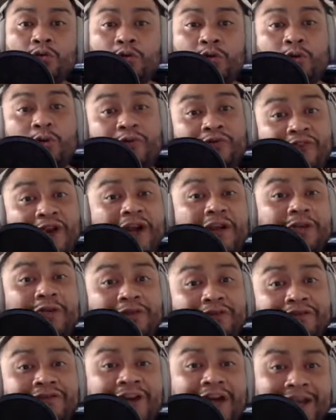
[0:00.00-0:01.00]
who
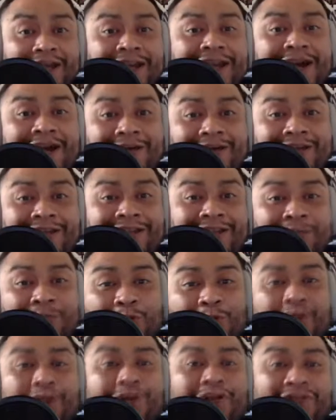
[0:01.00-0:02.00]
you find out is
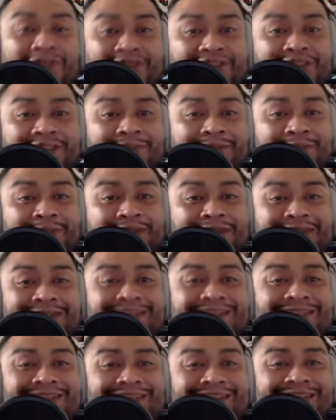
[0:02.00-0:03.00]
more nervous
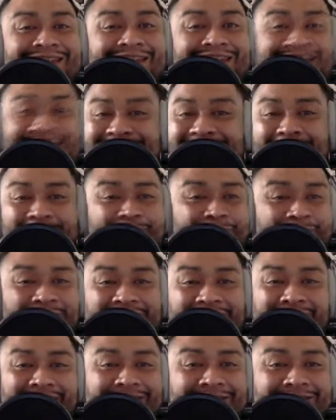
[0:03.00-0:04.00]
because he's stopped
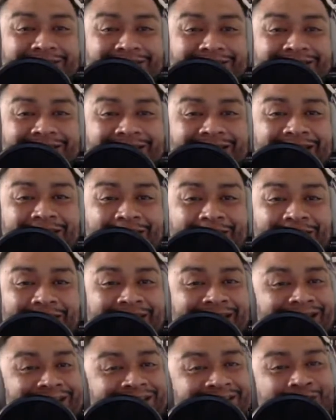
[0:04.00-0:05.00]
drinking.
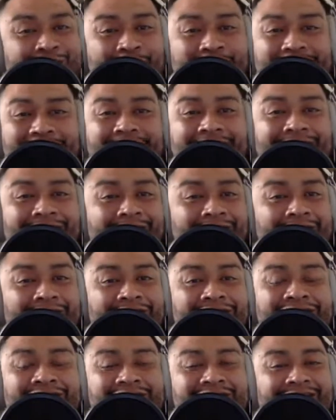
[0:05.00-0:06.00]
He's straight out of
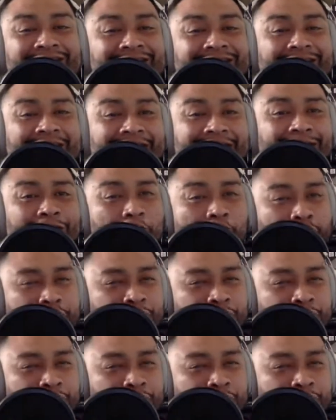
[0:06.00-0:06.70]
college. He's in like law